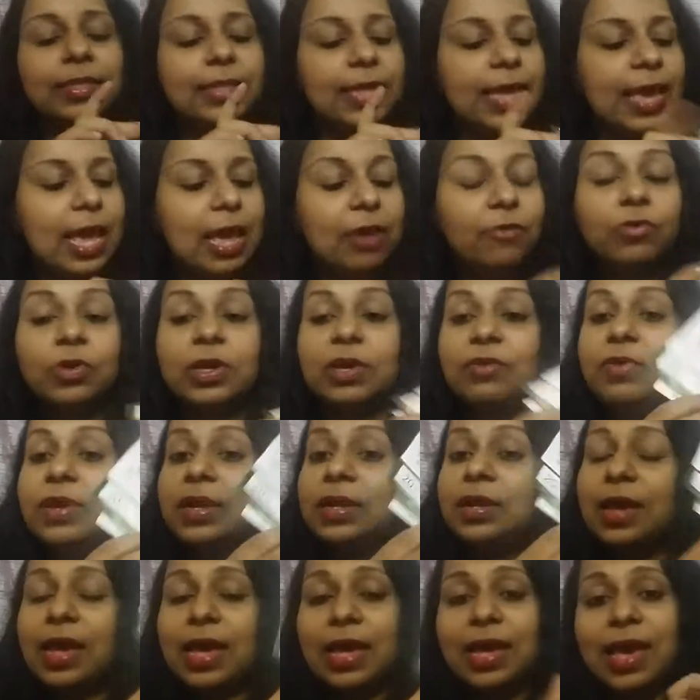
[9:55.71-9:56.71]
They have
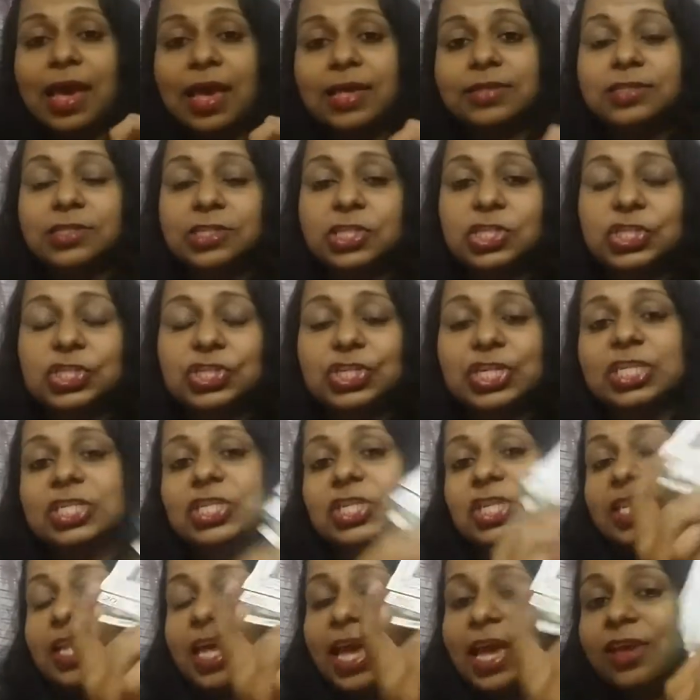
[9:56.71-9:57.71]
given, as an
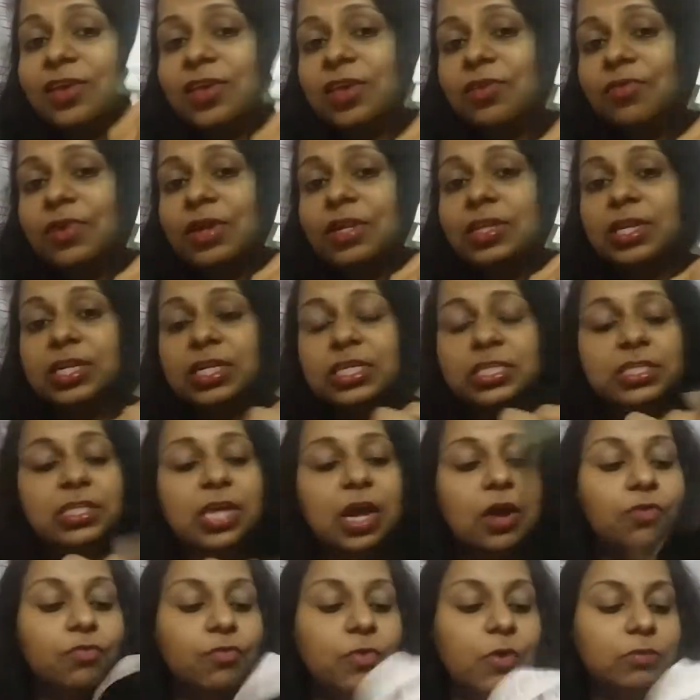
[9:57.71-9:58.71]
introduction, they have given the
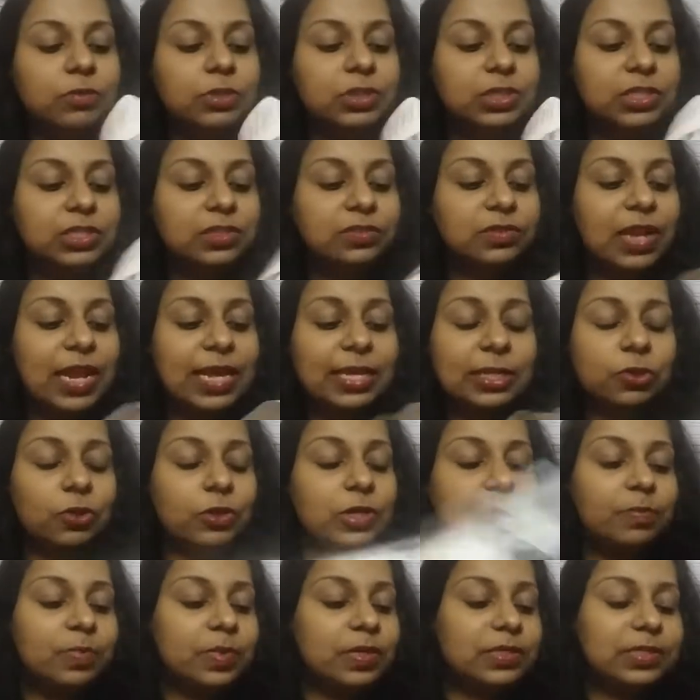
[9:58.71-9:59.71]
discount vouchers like
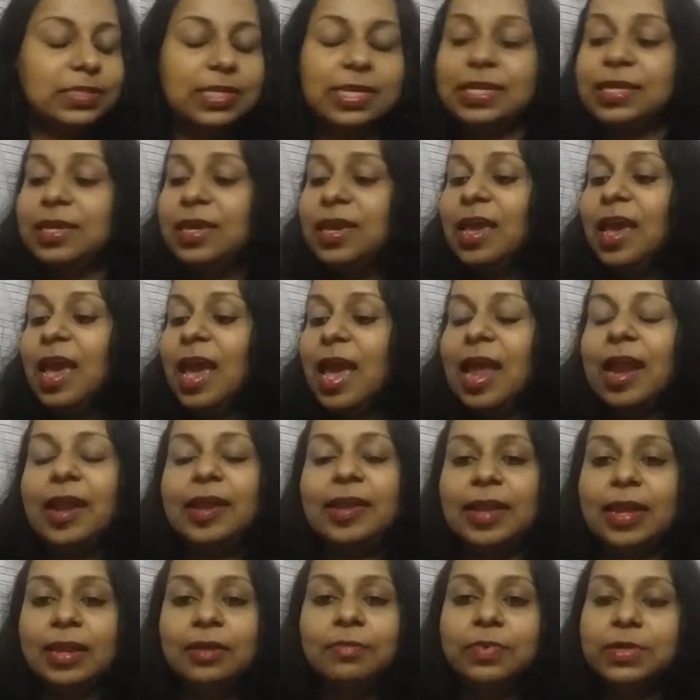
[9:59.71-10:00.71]
20%
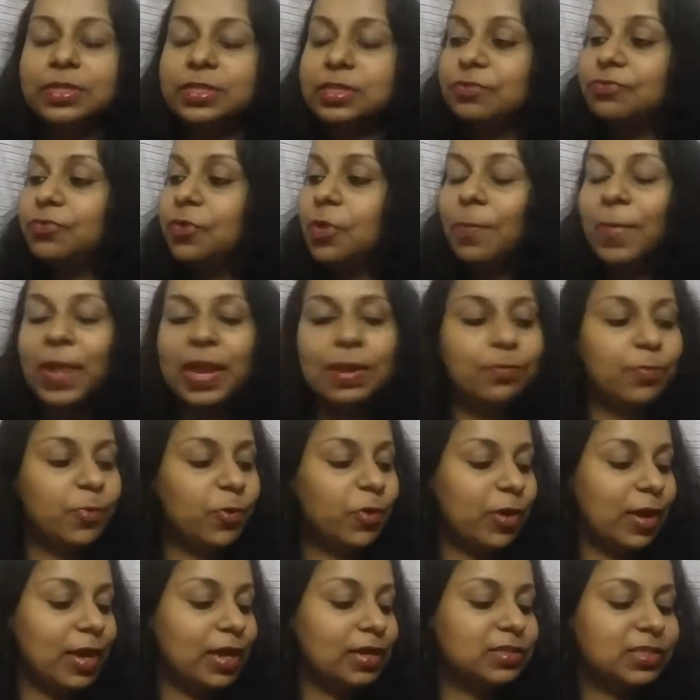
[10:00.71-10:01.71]
and 10% for men
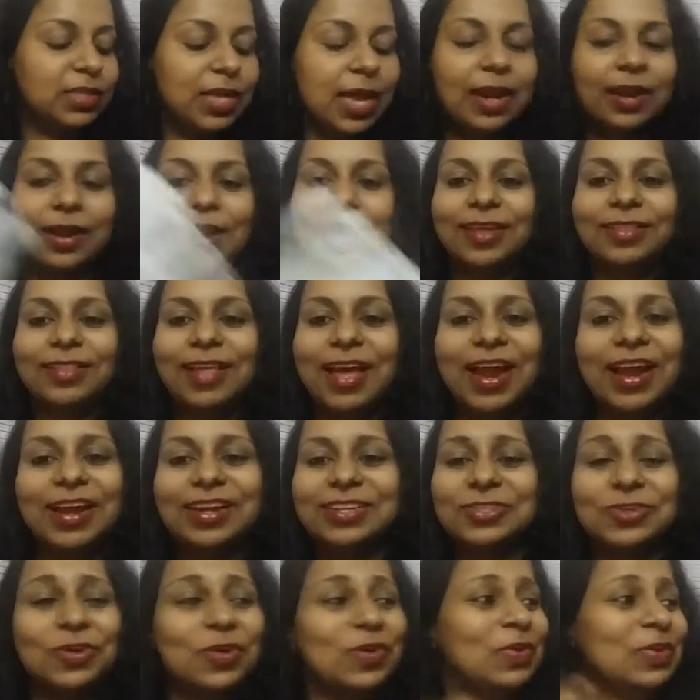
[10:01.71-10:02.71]
products and like
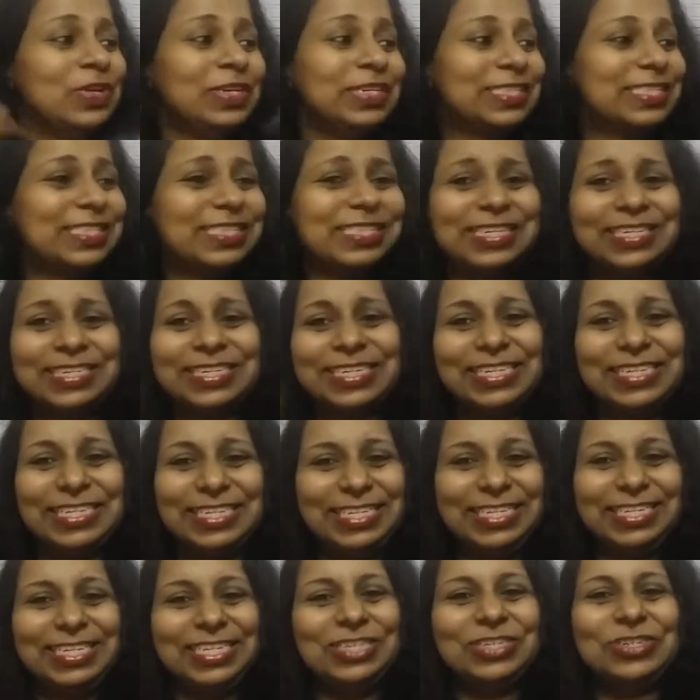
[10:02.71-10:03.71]
that. So it's
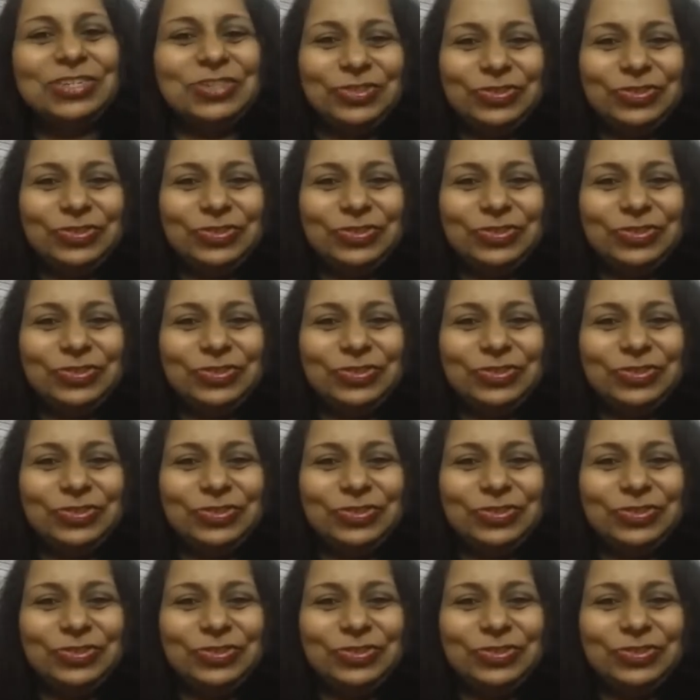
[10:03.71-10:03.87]
really